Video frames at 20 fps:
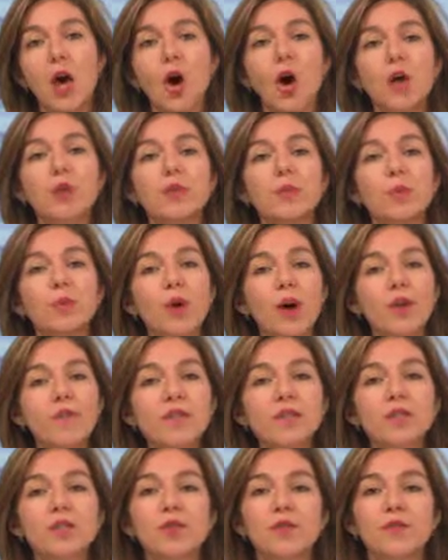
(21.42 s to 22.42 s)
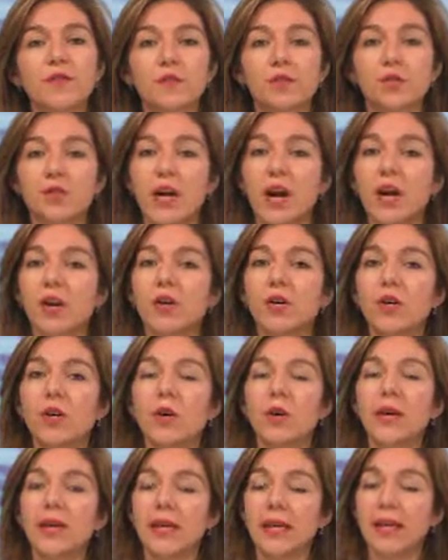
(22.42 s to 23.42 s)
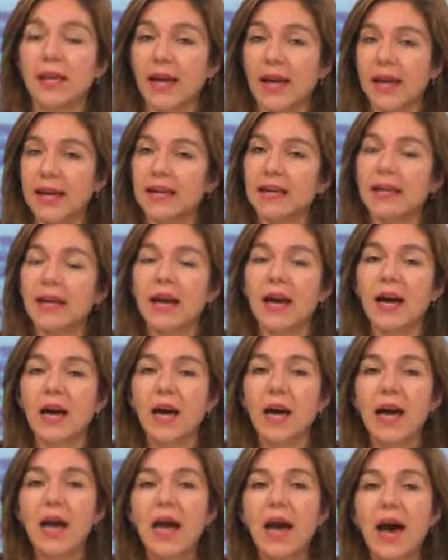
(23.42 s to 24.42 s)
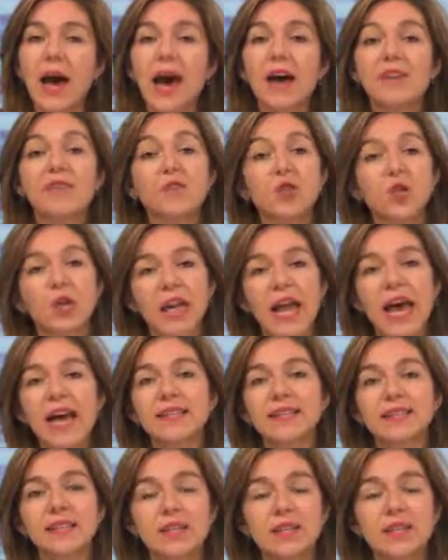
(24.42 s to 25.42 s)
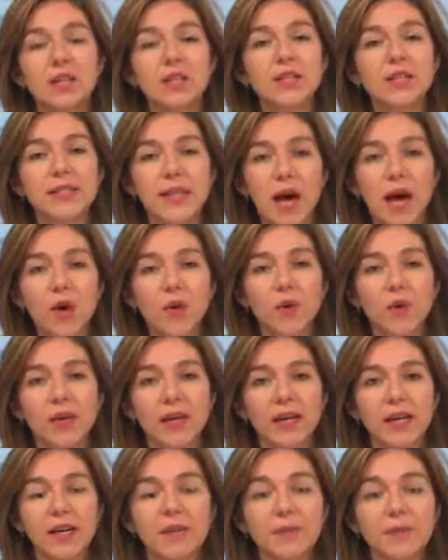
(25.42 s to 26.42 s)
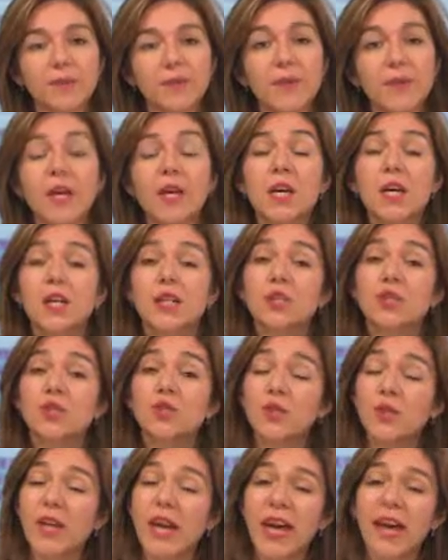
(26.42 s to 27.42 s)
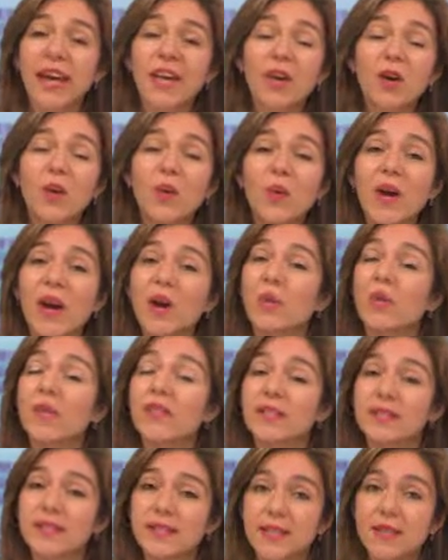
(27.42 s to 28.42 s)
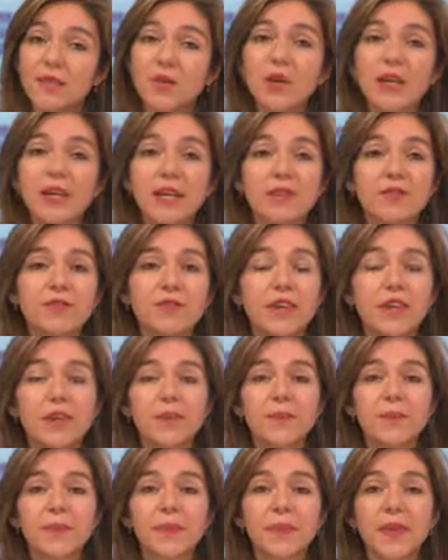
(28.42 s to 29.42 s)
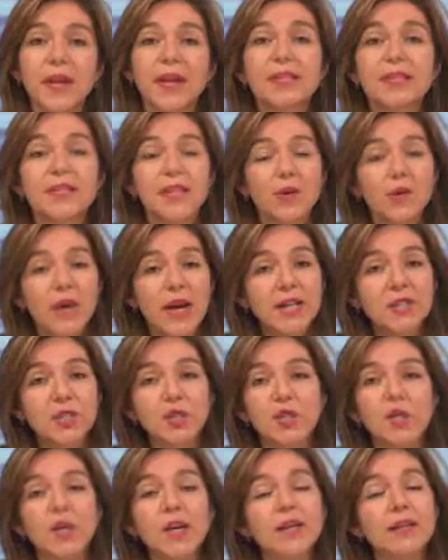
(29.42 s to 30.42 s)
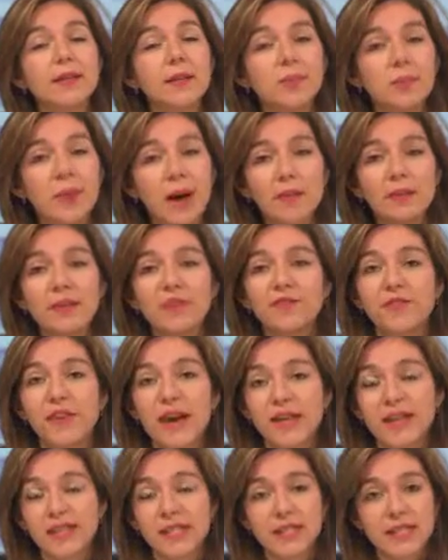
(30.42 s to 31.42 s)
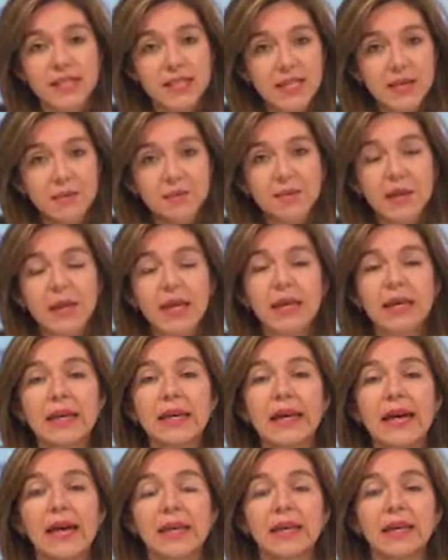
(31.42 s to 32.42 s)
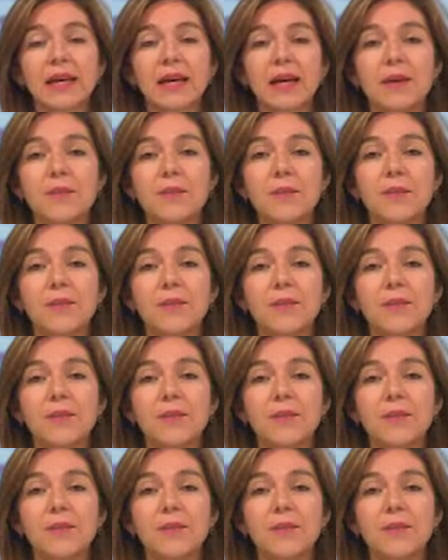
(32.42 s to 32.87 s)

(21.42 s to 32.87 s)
on the province of Ontario in Canada after last year downgraded. Today, we are with Steve Ogilvie, director in the public finance team in Canada,